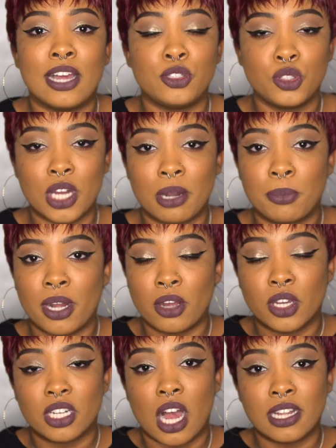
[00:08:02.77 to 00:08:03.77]
I do try to put
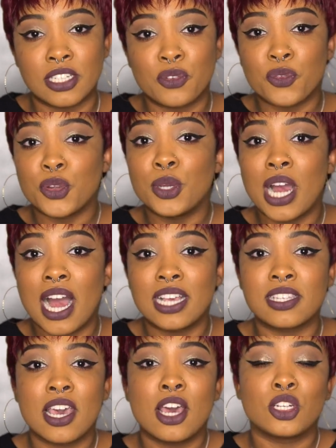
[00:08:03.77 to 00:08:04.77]
out good content for you
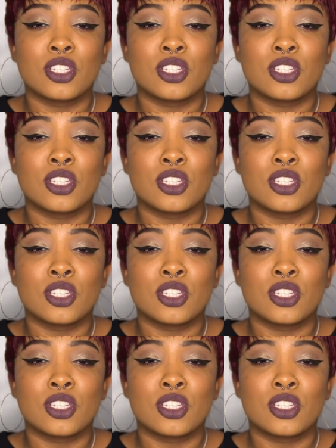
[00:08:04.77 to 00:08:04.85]
guys.